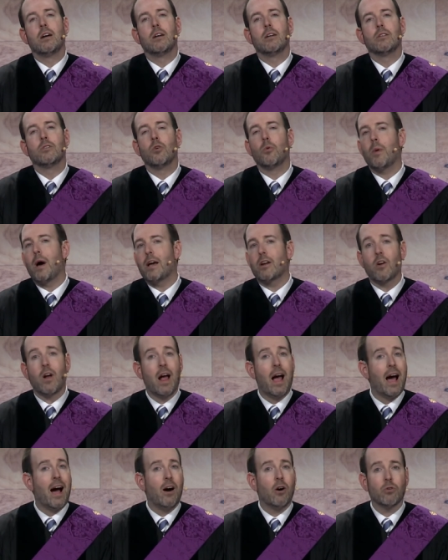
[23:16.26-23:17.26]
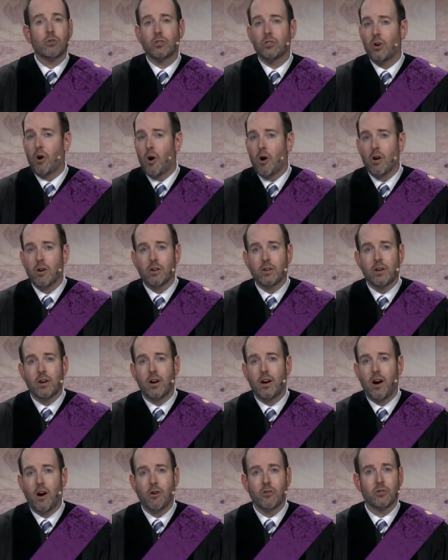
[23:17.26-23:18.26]
No matter how dark
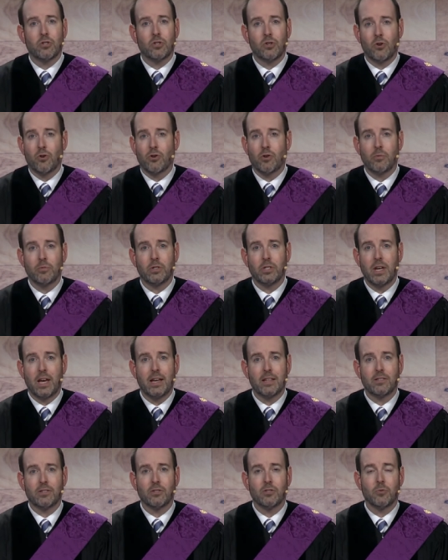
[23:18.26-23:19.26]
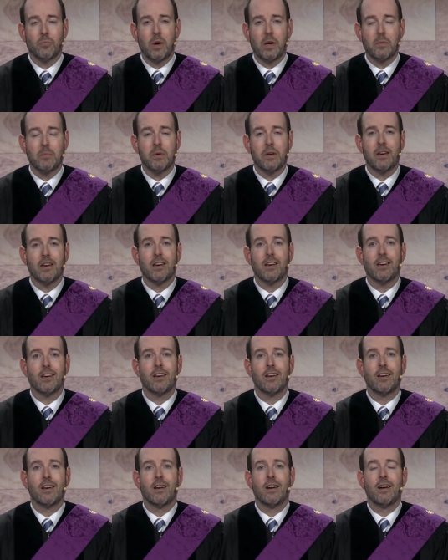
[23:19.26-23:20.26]
our circumstances may be,
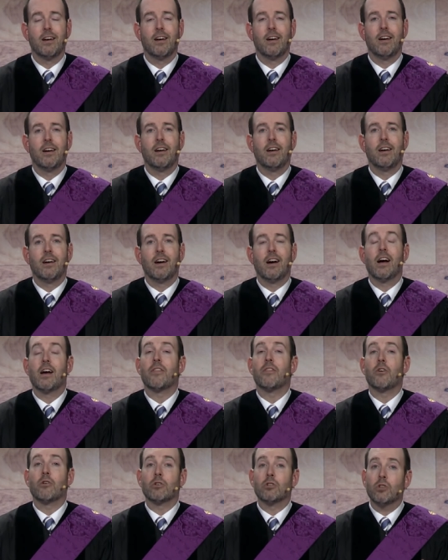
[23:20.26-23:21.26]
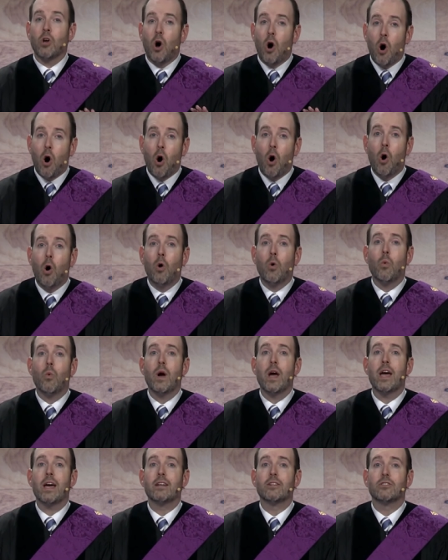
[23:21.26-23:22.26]
there's
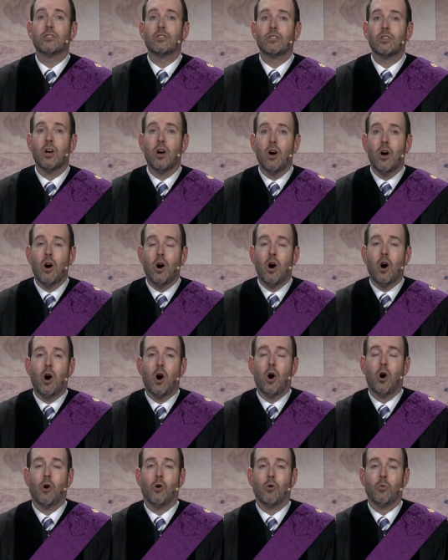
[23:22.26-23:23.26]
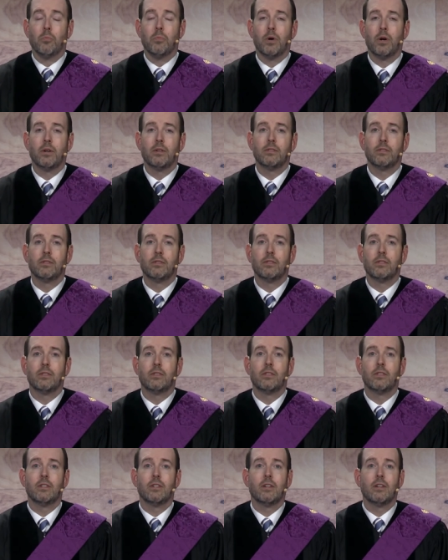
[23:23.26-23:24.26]
always hope.
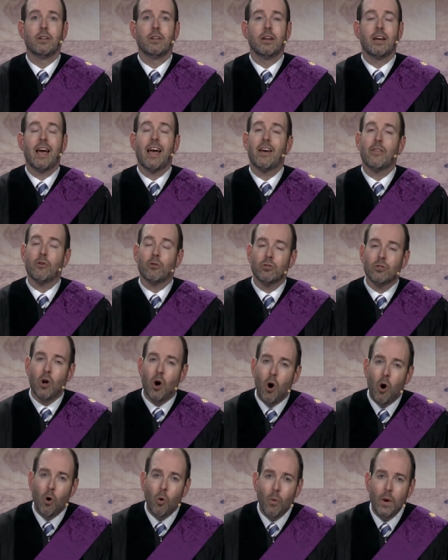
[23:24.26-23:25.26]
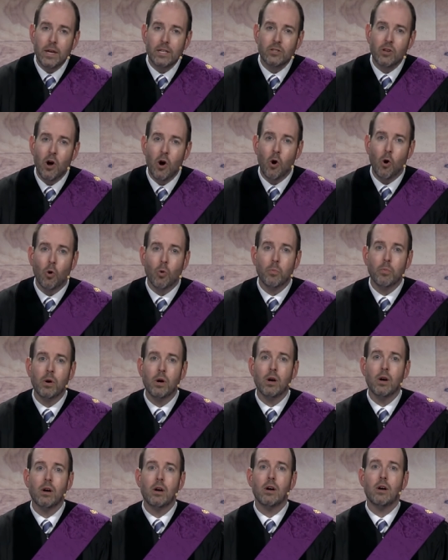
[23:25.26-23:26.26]
And there's always hope
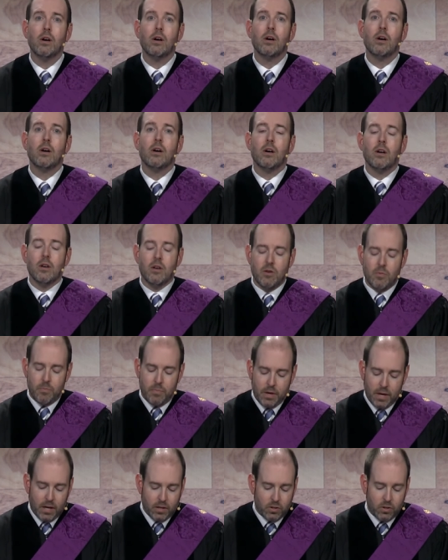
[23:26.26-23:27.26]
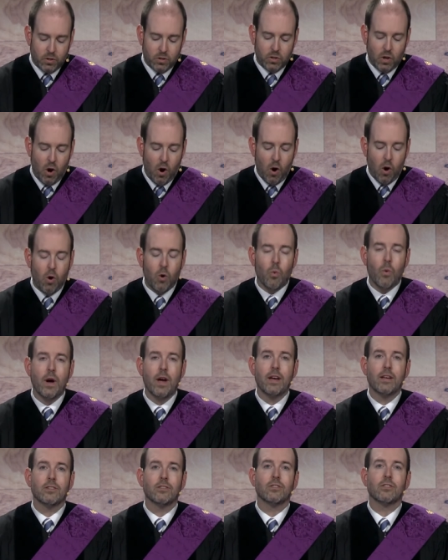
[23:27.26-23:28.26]
because there's
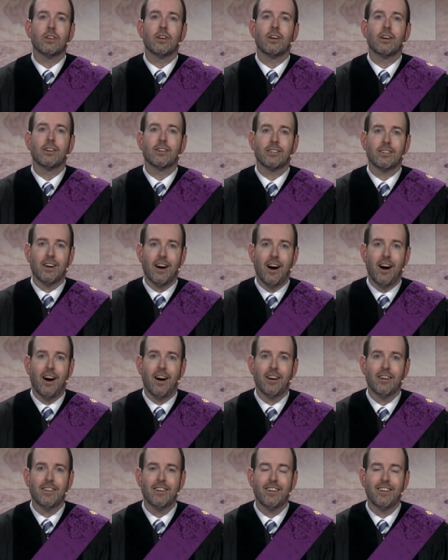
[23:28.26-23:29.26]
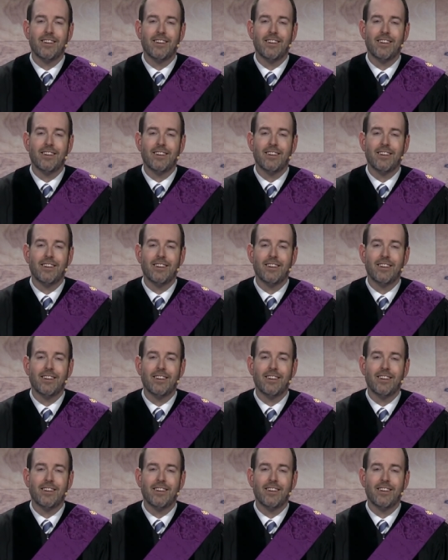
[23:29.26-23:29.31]
always God.